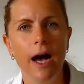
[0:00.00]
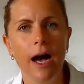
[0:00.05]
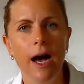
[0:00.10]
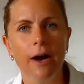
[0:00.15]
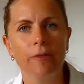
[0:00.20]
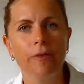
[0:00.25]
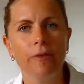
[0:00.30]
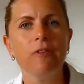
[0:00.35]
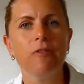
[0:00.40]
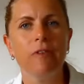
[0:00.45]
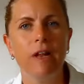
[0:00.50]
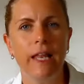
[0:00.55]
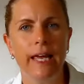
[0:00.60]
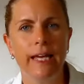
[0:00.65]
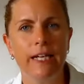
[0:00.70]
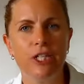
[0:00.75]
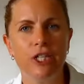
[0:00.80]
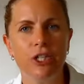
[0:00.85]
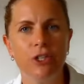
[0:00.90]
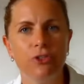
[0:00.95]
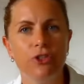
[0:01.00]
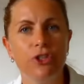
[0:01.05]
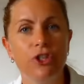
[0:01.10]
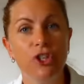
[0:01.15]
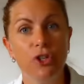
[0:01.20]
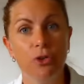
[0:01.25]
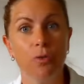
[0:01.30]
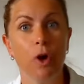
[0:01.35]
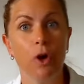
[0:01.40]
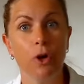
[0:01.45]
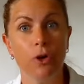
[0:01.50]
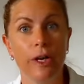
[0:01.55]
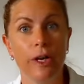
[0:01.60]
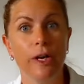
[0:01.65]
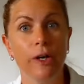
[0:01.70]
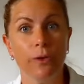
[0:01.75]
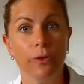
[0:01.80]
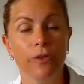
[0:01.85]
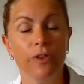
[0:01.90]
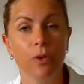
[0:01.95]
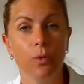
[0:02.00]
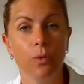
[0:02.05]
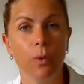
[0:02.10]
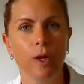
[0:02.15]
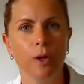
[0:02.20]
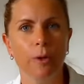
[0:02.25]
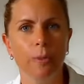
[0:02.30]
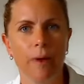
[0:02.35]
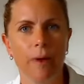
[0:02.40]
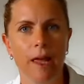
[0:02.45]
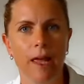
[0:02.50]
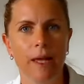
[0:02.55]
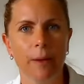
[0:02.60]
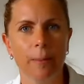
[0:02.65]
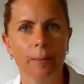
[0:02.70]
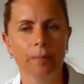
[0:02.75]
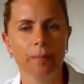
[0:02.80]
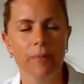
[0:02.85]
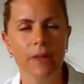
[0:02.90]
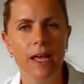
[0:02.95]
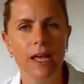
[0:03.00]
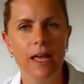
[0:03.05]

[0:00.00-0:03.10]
are in relation to your own health and well-being.